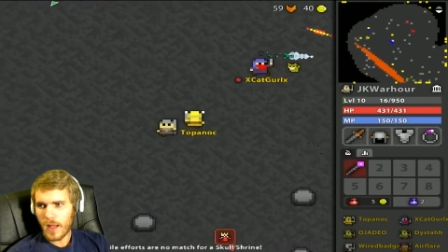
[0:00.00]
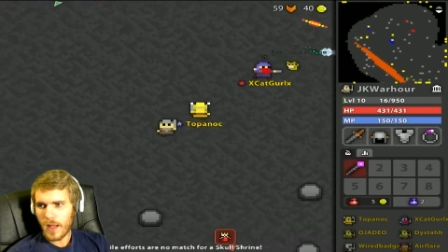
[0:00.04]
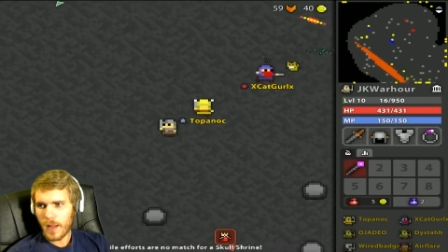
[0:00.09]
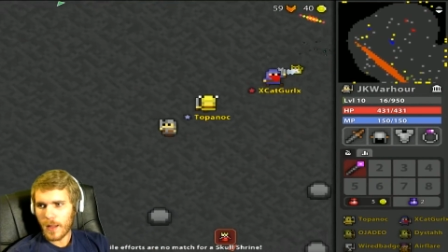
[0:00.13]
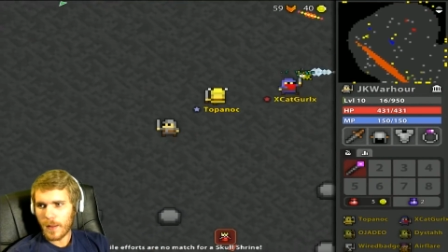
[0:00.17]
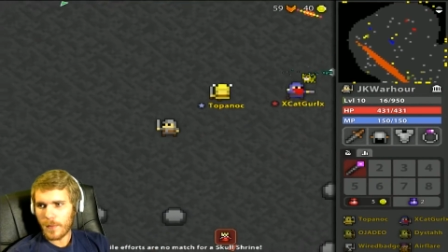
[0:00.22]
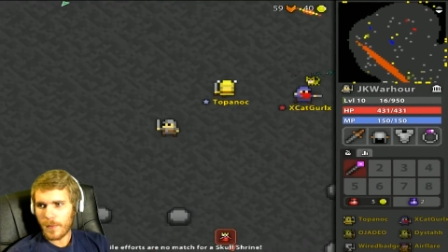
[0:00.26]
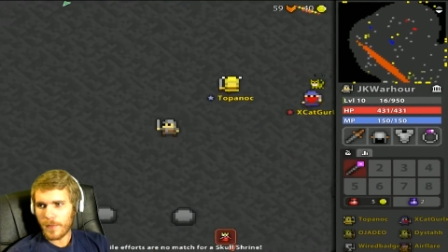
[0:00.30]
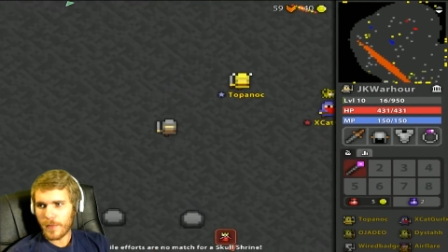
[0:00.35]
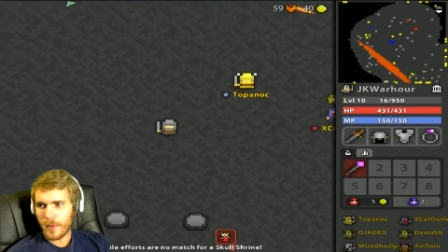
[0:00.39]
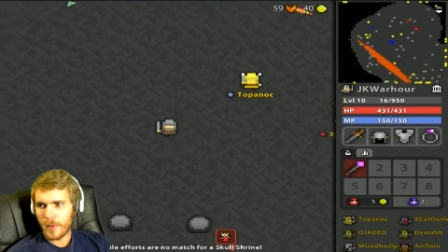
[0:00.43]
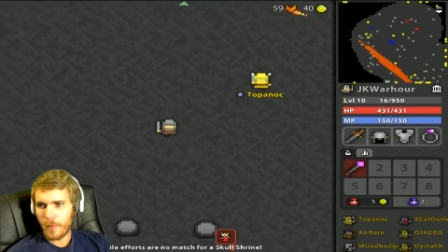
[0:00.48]

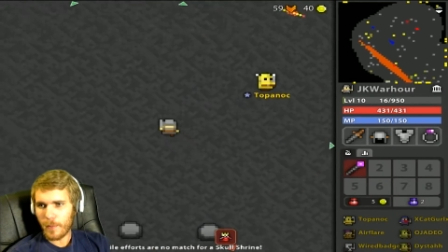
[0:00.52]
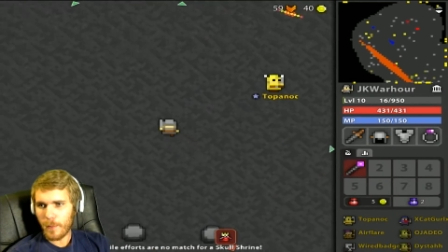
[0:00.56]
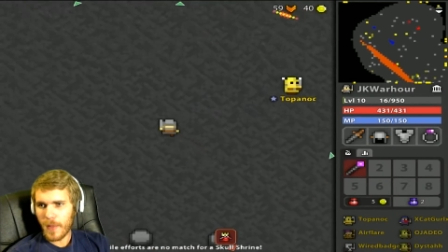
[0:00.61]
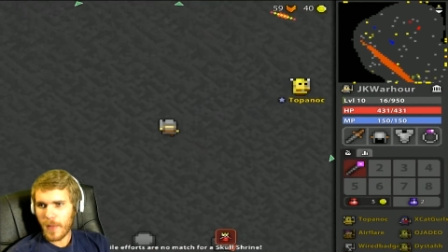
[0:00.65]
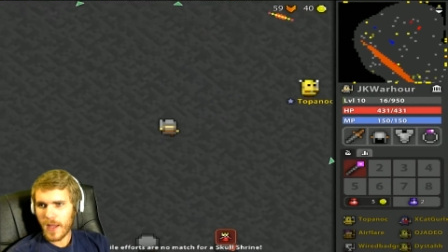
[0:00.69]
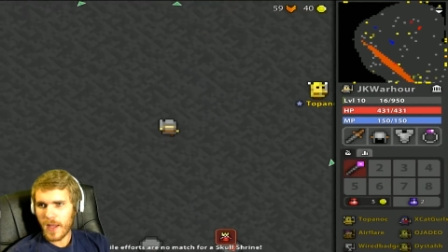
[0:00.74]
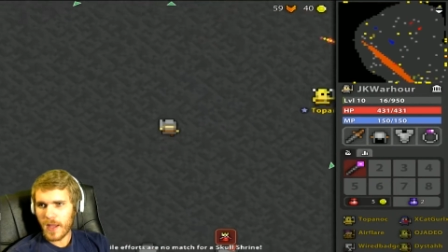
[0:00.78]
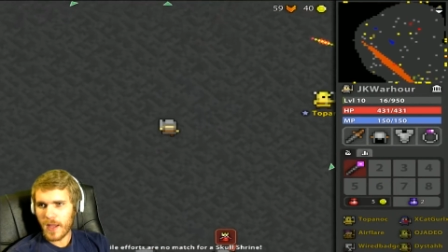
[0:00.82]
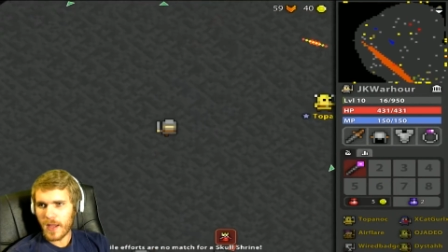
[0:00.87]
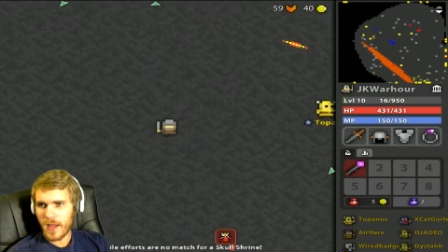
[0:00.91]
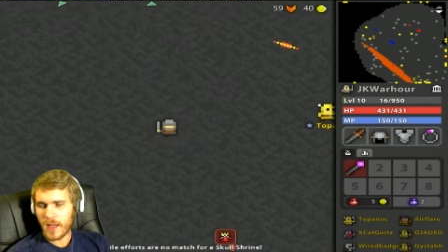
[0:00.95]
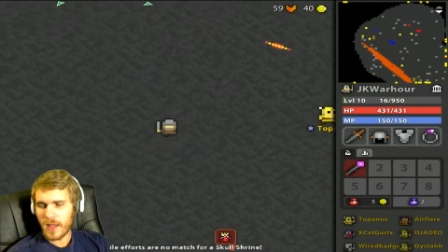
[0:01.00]
I'm the
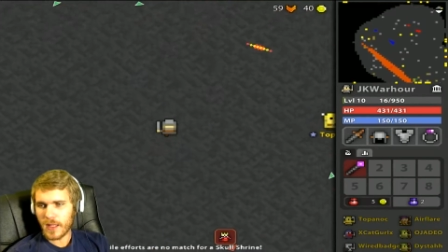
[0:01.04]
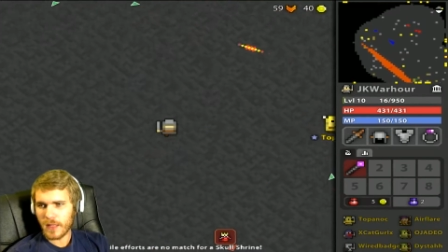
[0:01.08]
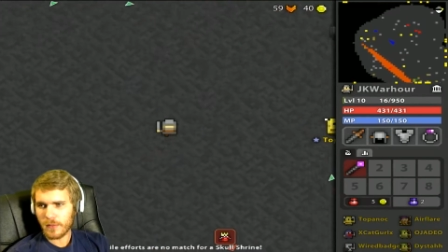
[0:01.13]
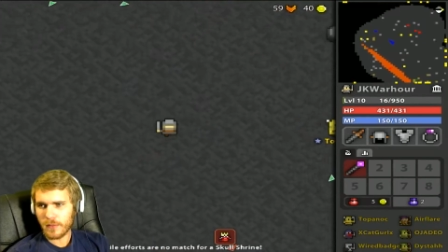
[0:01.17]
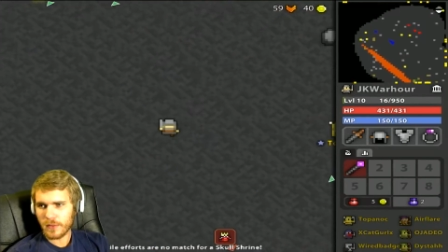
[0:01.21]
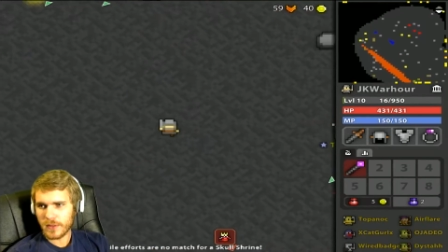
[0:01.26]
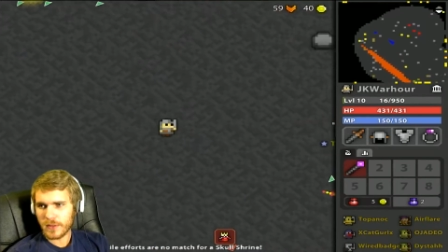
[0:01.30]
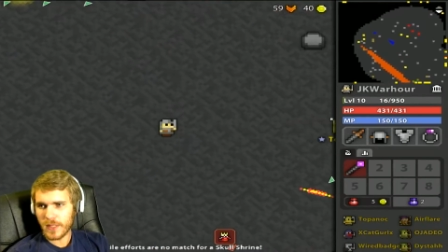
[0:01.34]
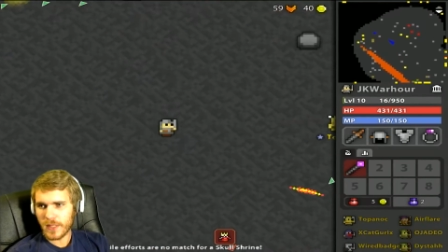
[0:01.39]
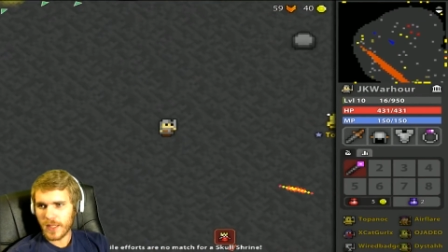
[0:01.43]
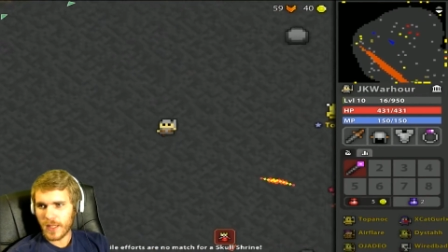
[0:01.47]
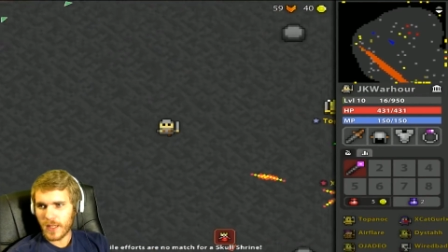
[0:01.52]
man,
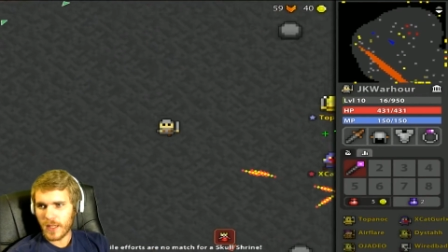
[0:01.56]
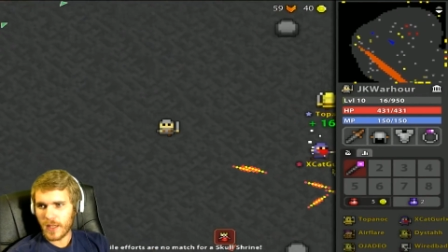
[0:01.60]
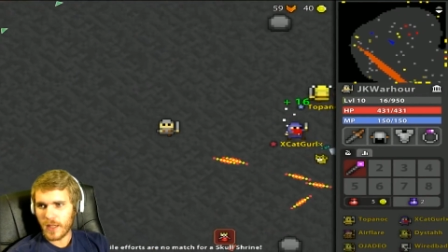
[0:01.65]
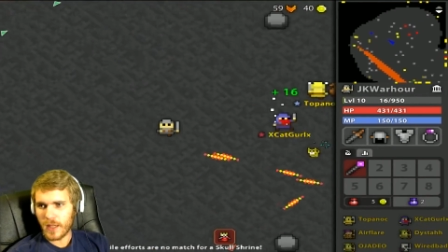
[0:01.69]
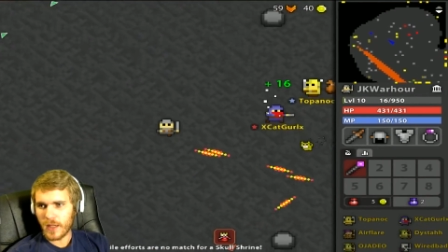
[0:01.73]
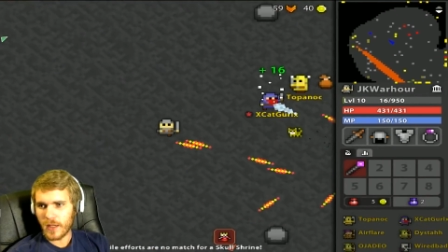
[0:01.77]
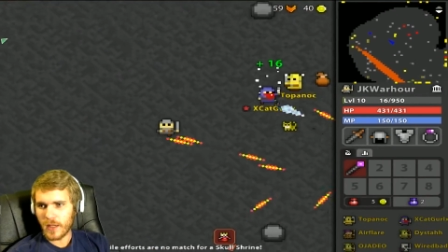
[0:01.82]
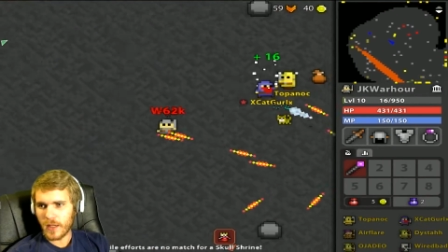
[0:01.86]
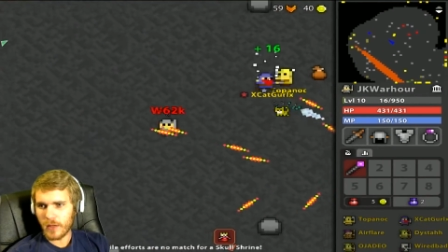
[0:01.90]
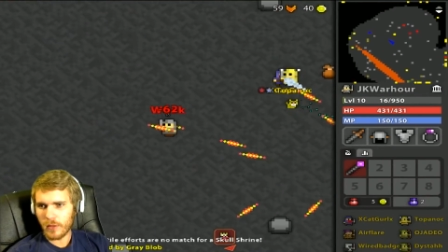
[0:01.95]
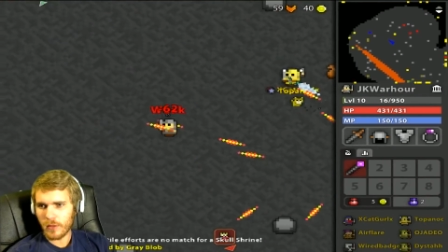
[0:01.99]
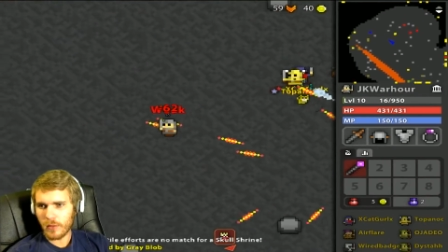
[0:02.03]
level
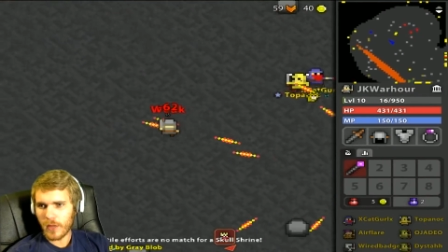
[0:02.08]
10.